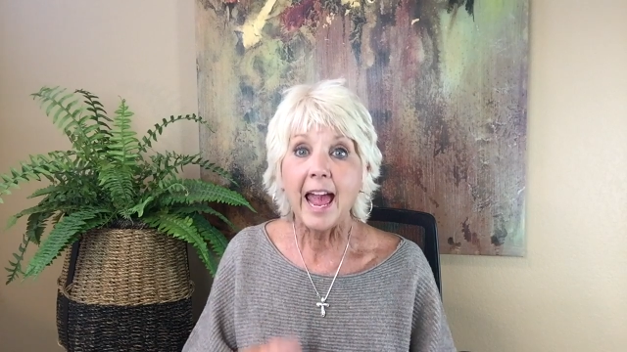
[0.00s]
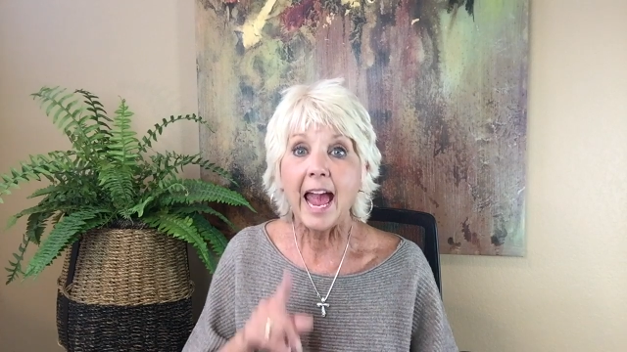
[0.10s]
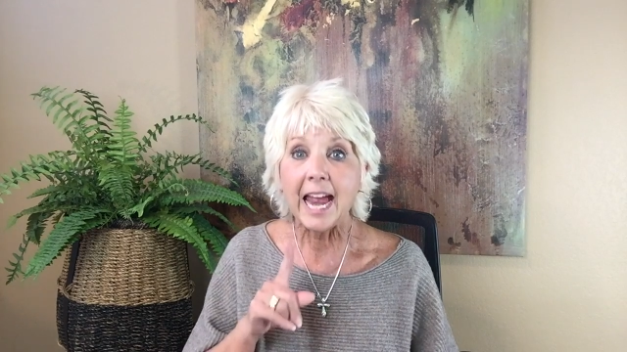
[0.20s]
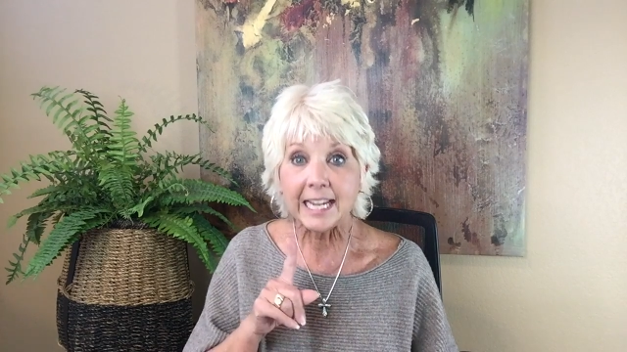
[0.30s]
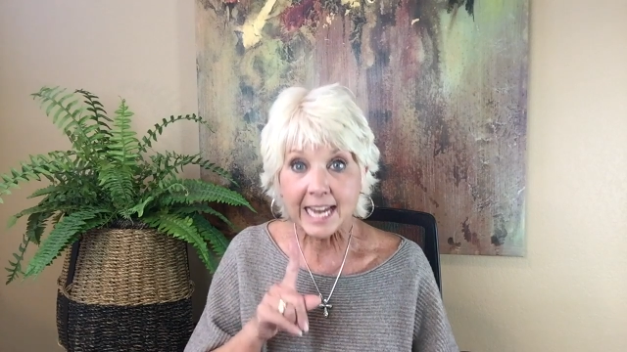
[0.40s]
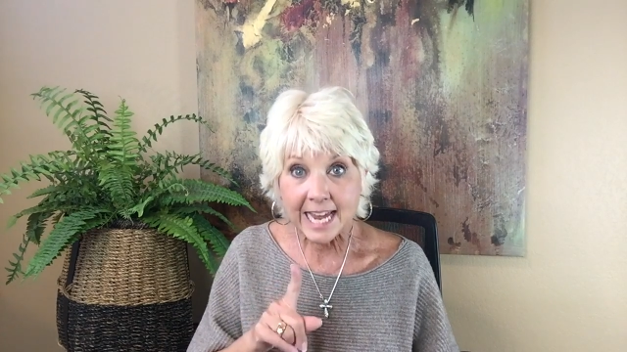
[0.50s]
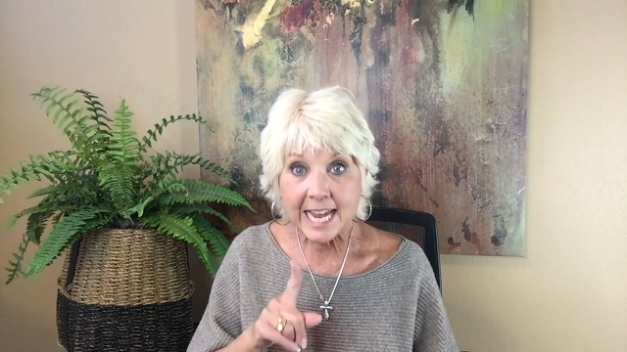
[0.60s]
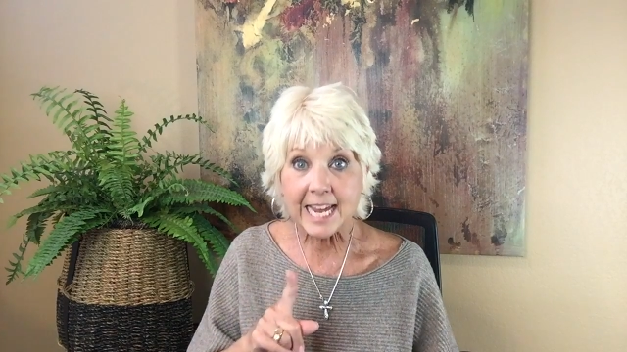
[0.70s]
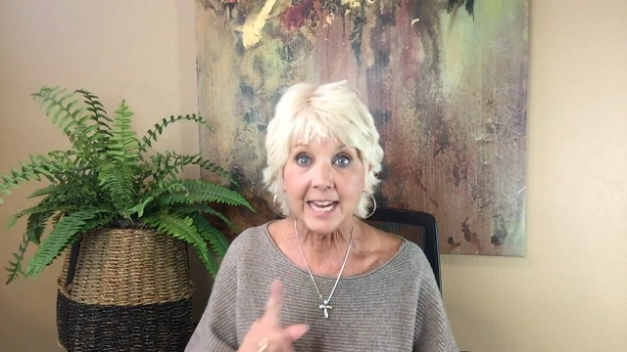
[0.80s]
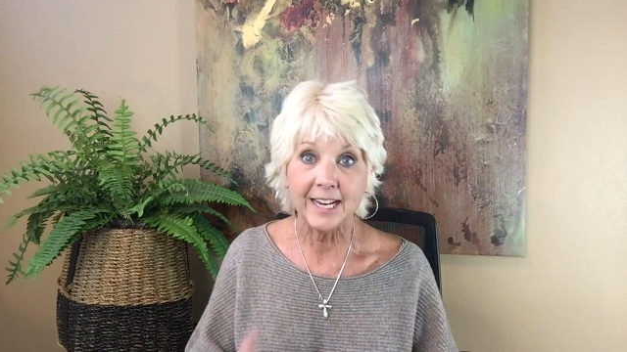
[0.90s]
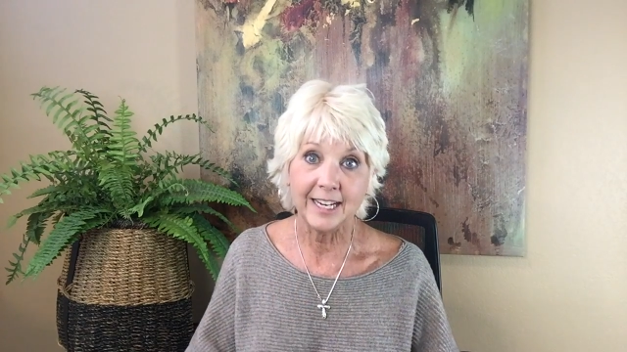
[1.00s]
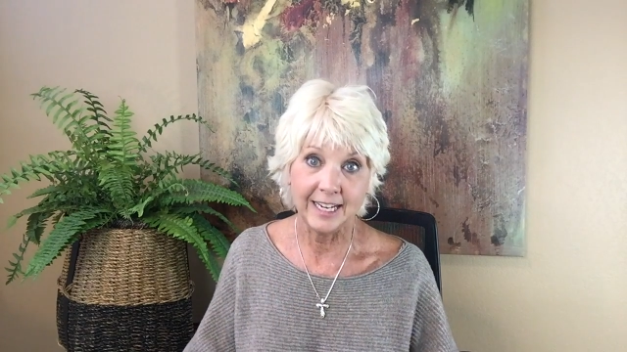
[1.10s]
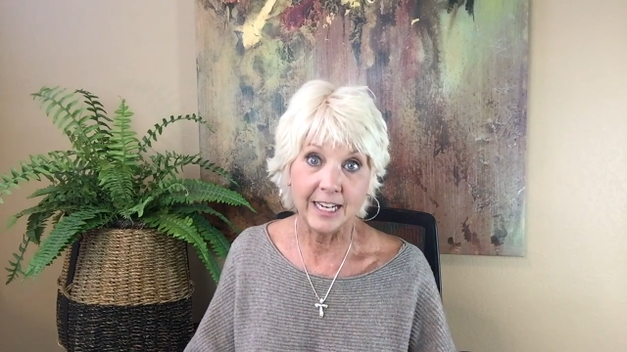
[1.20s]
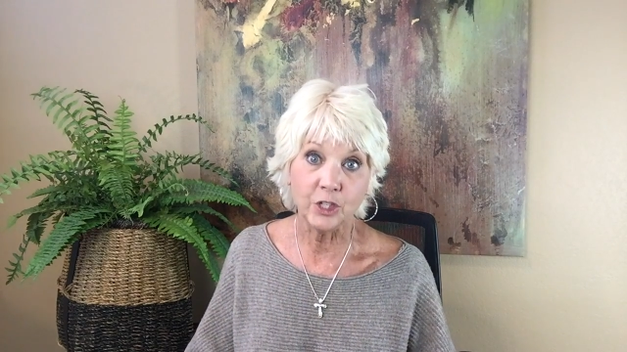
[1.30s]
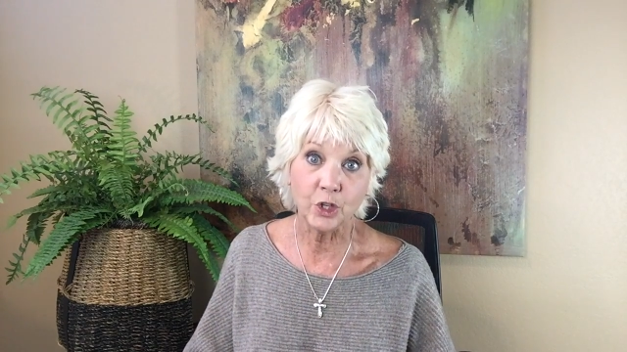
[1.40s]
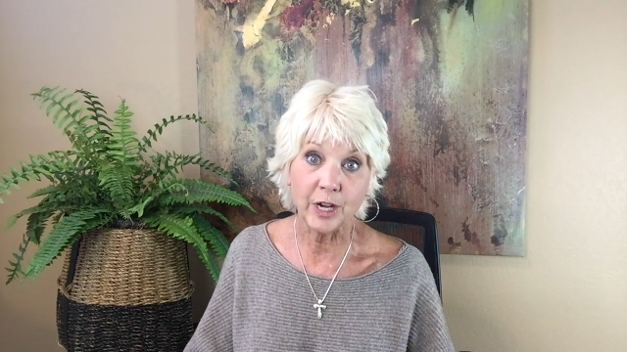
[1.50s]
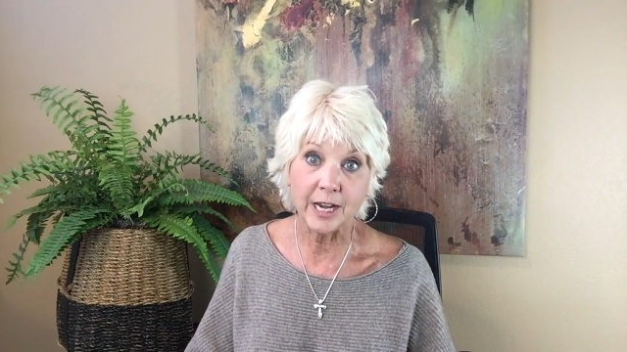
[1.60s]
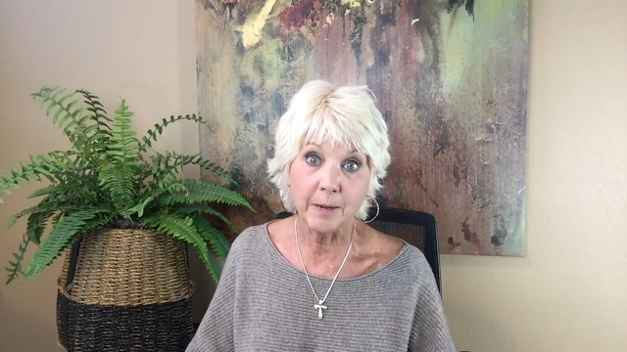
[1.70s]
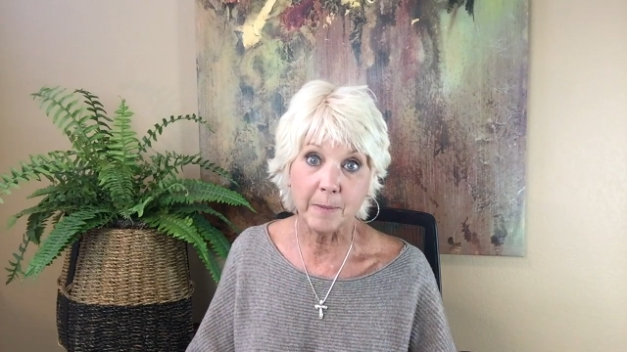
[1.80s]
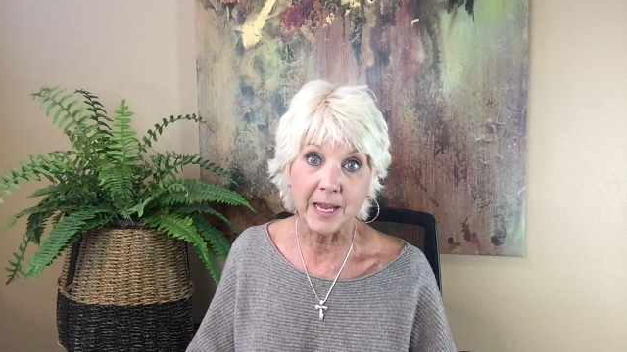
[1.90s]
and he is your
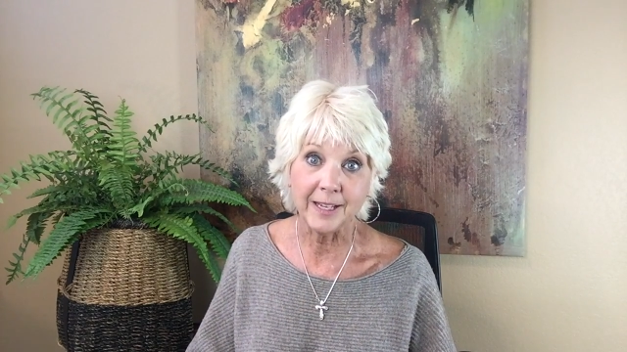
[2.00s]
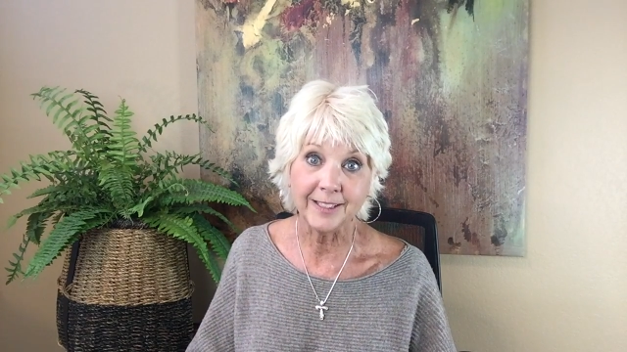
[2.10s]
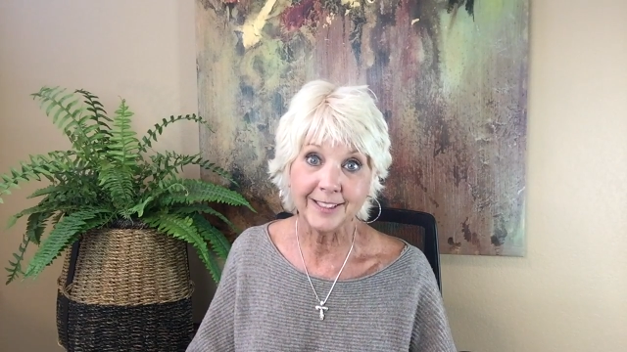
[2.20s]
enemy.